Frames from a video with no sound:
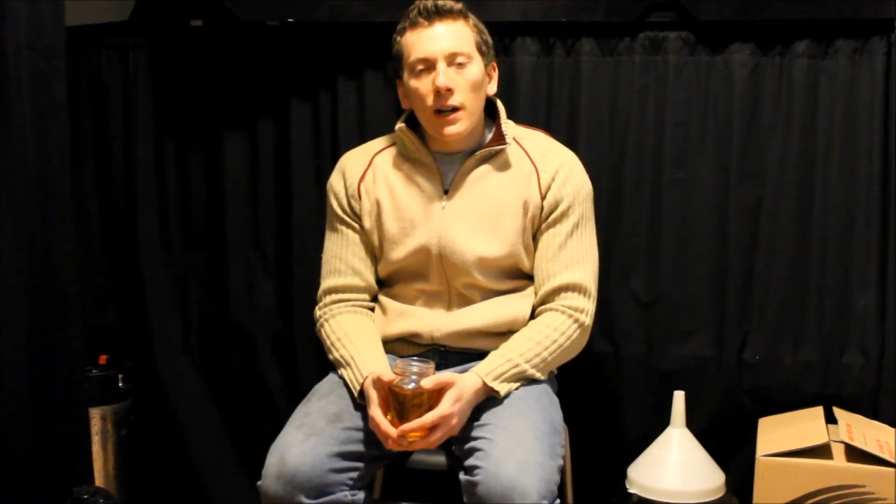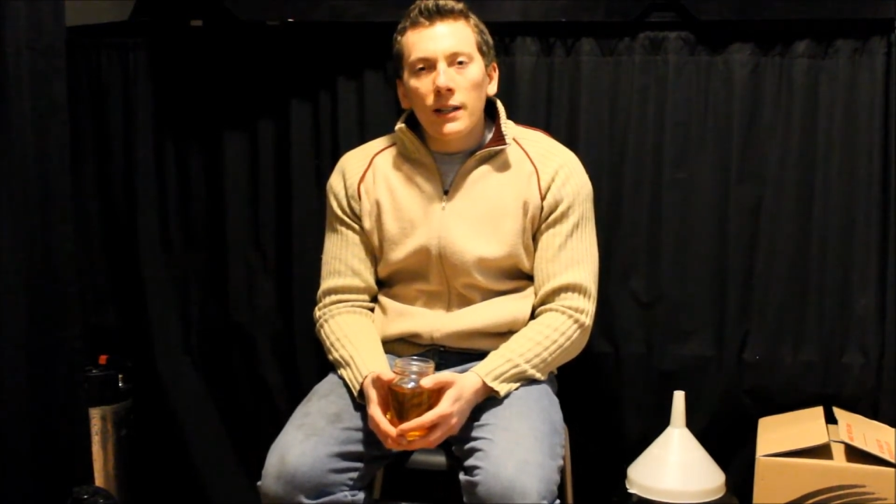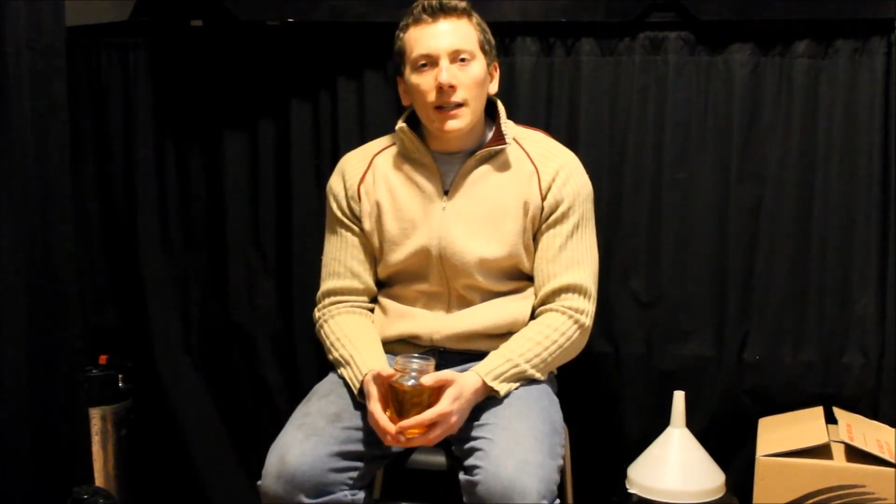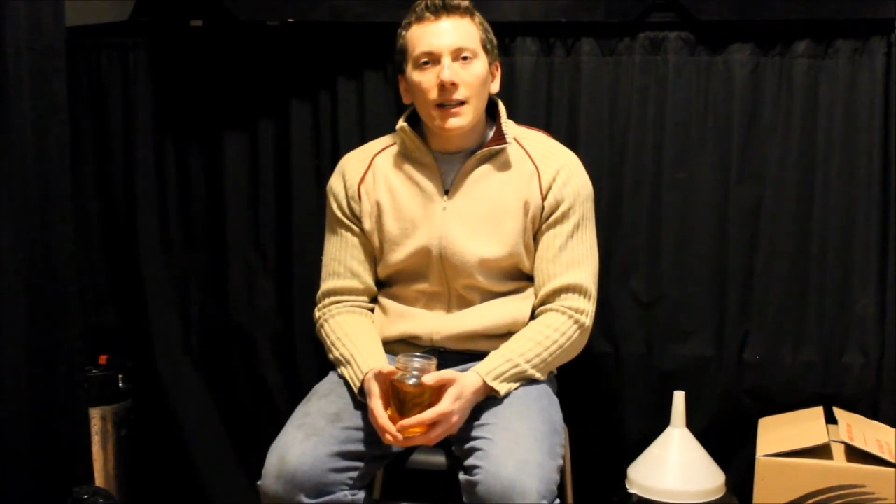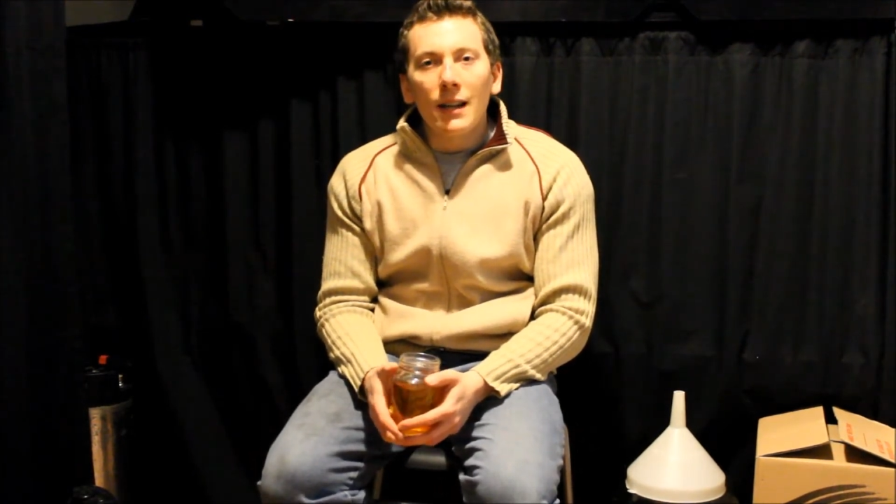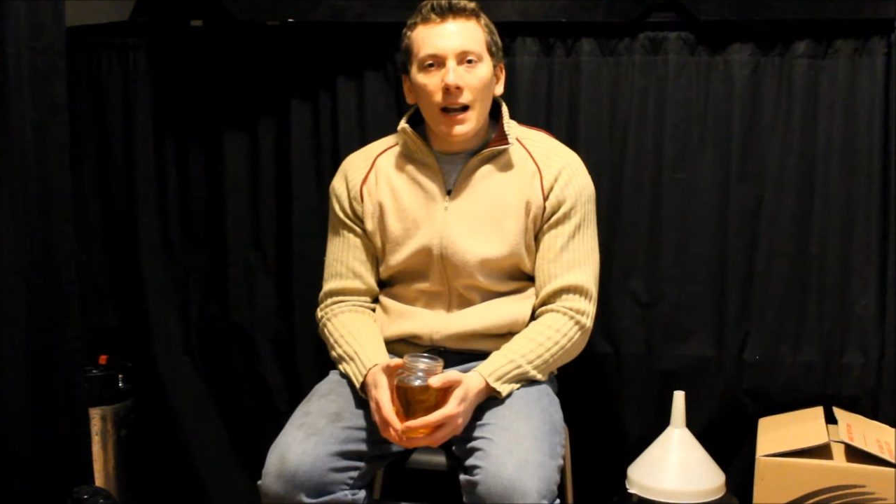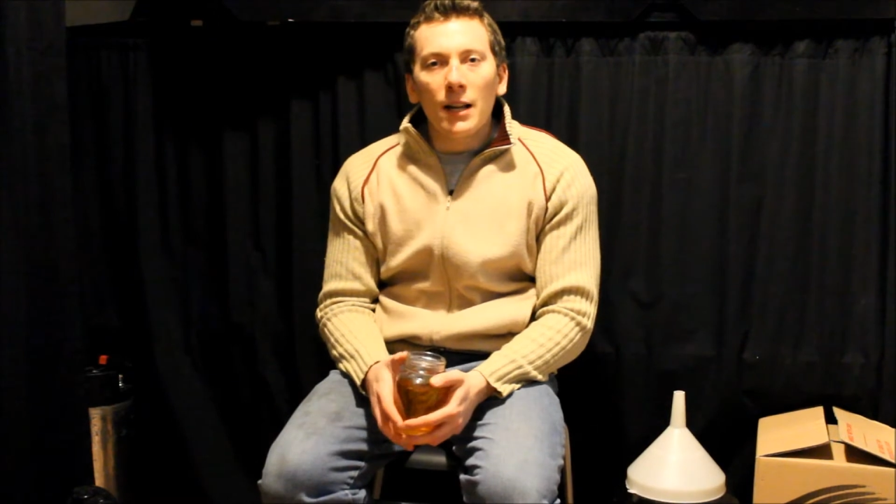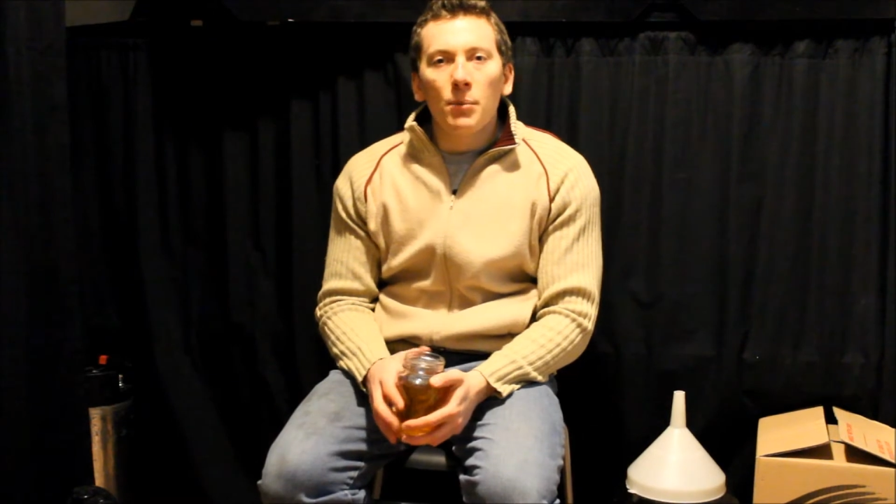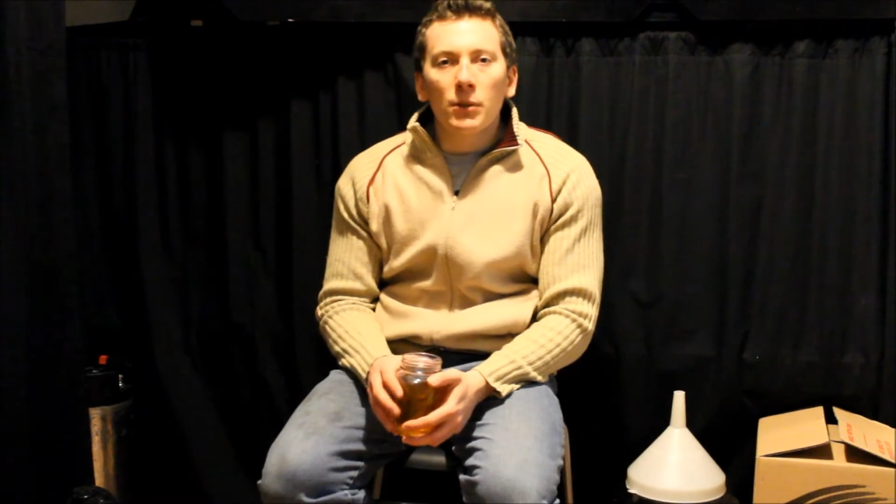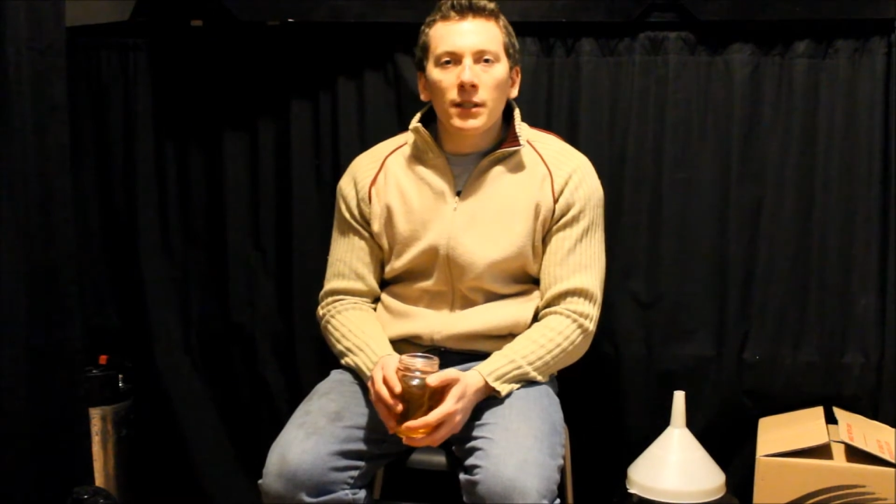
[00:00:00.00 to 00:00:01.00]
I'd say
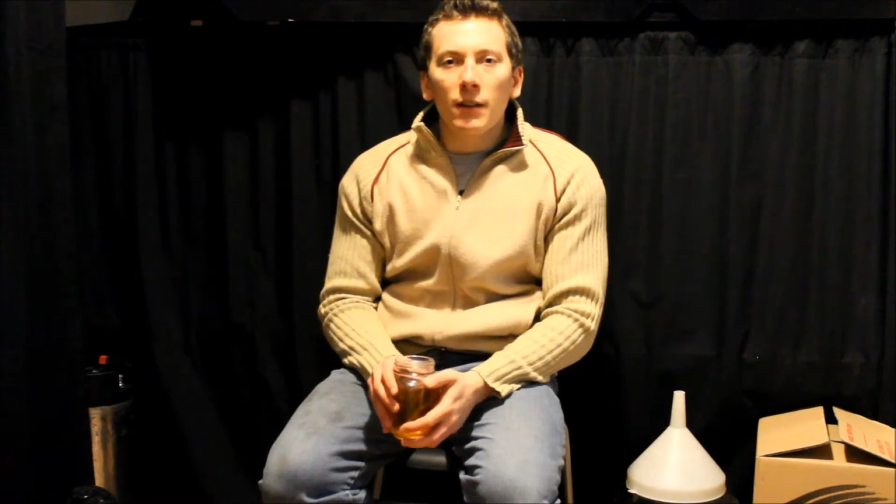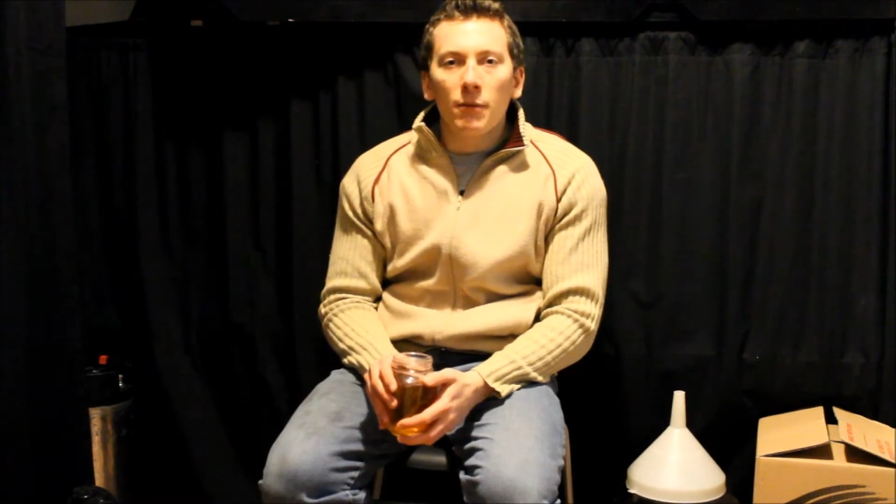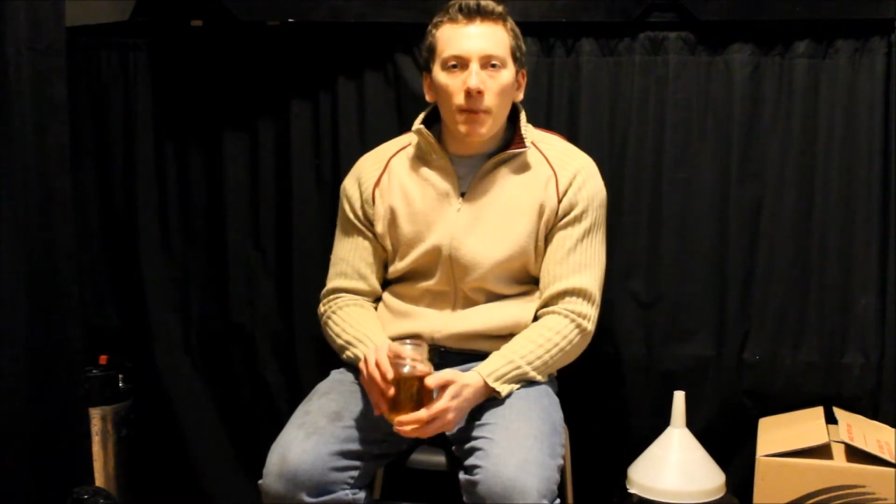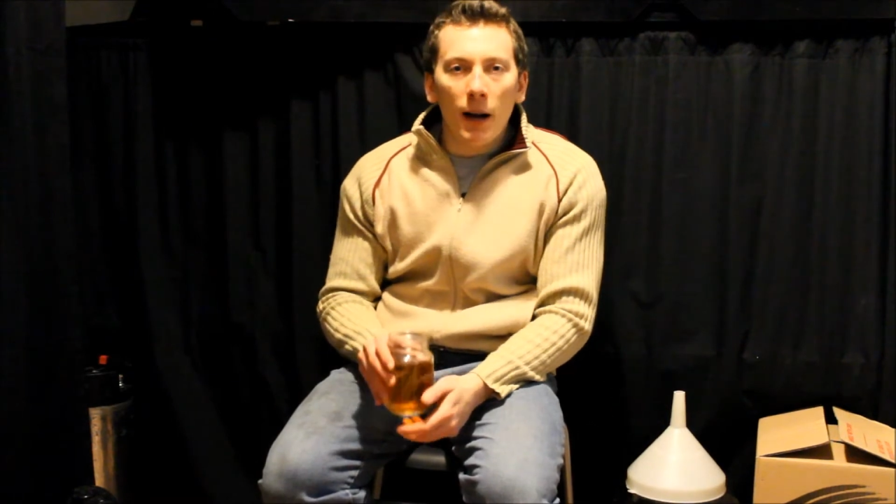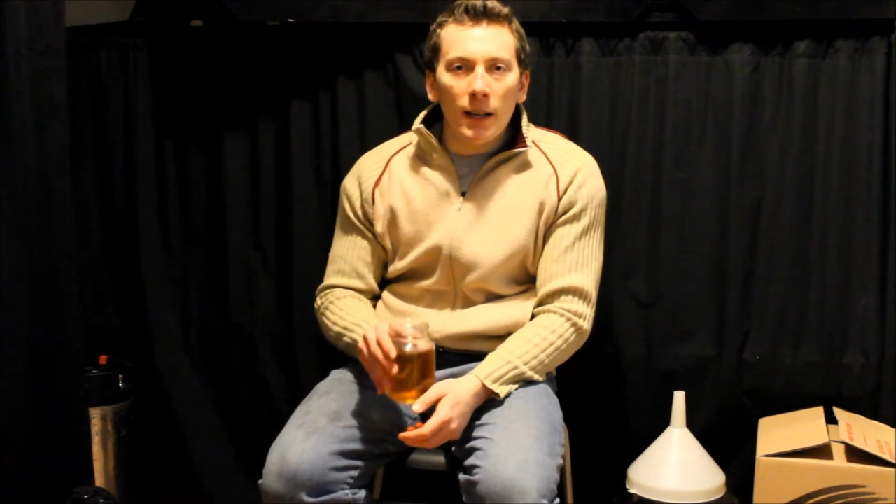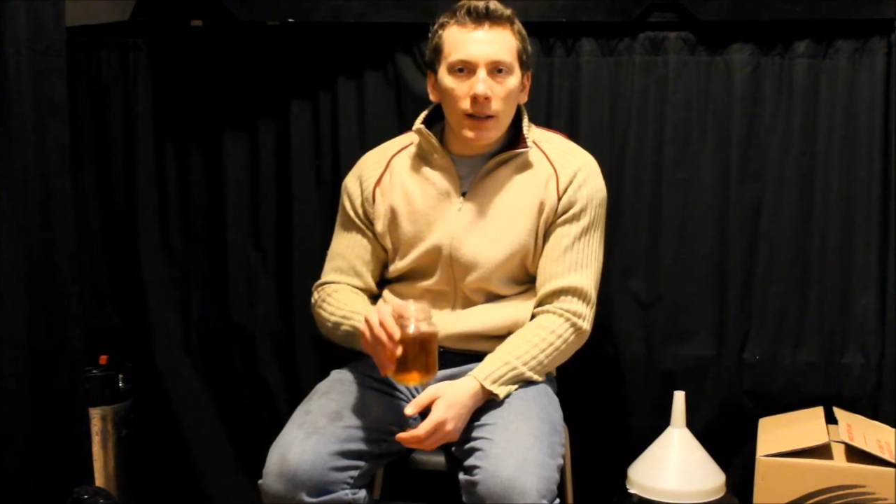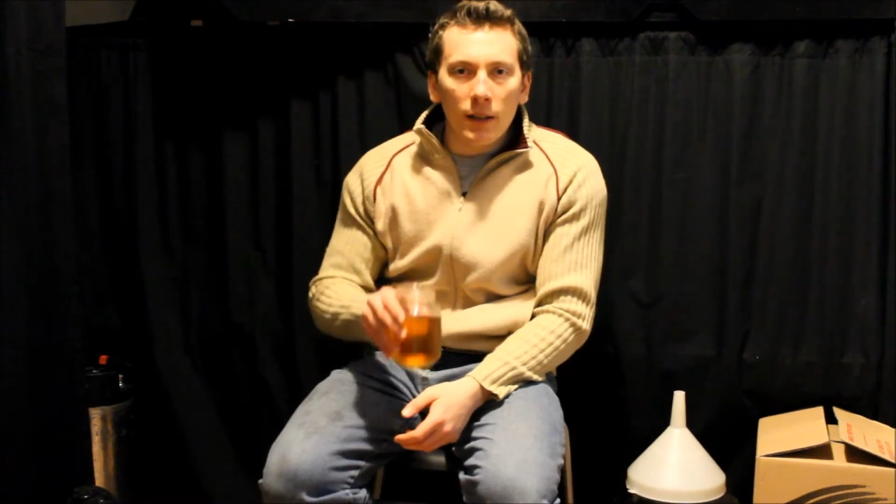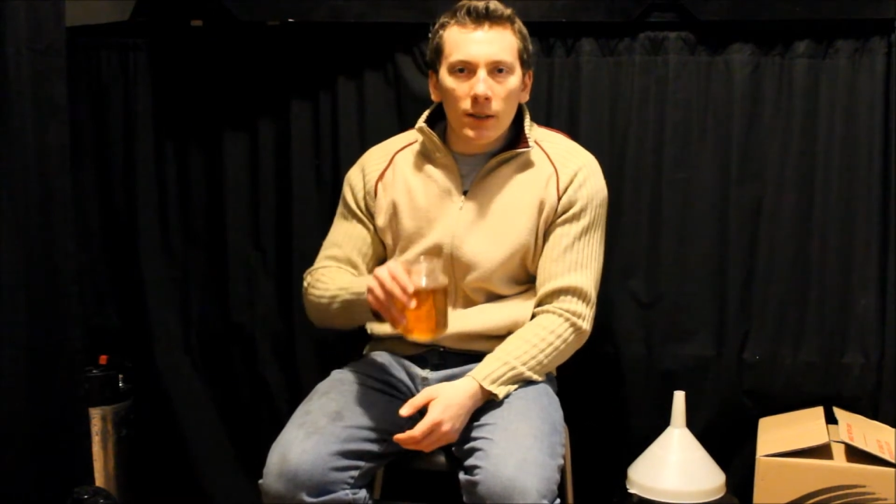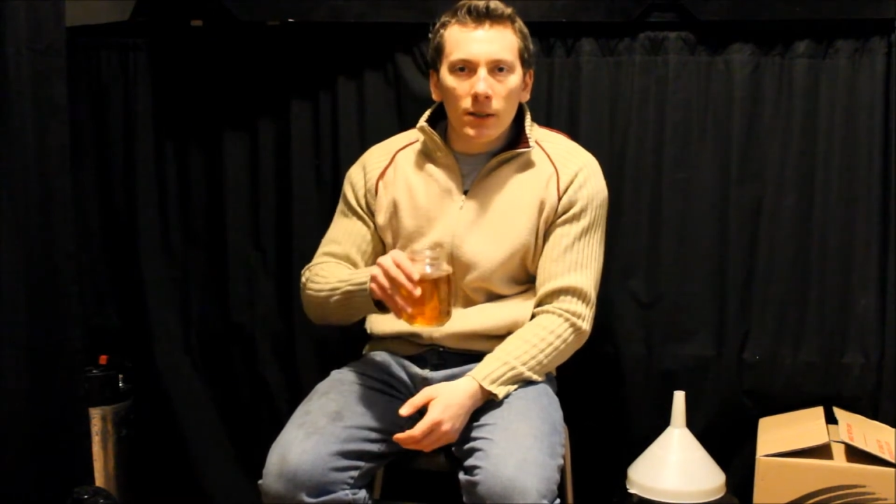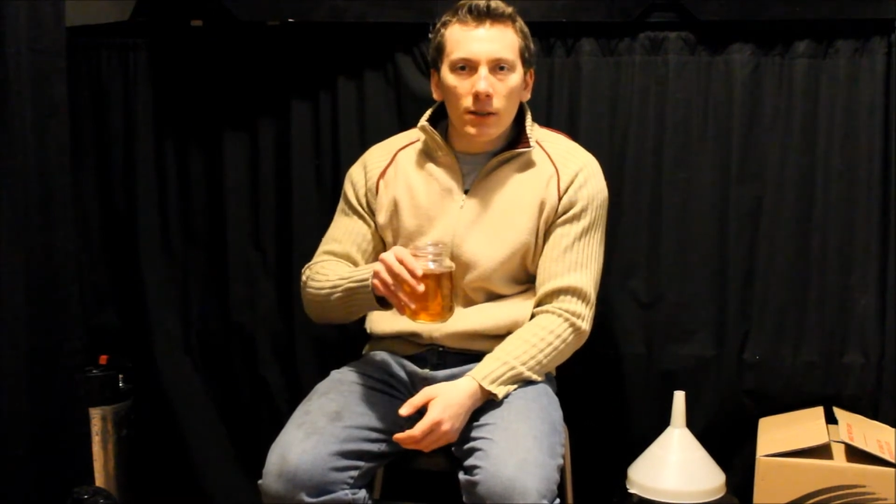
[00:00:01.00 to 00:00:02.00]
90% of my
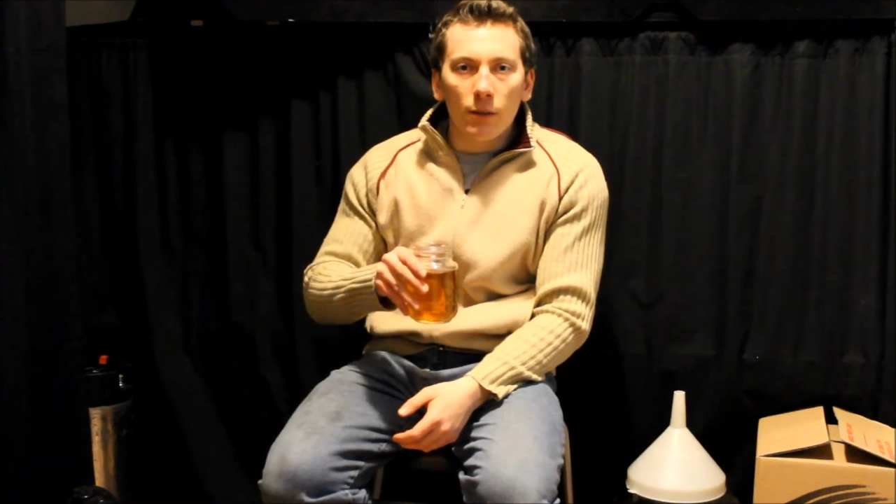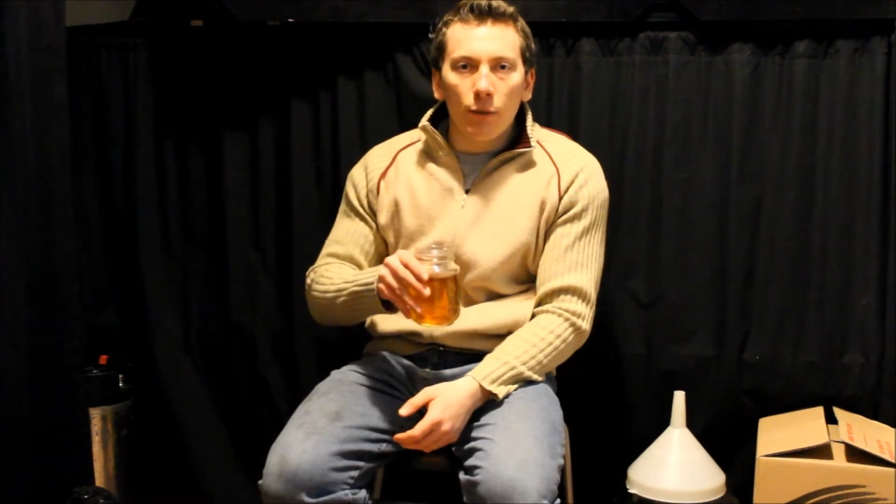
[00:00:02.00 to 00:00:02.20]
yeast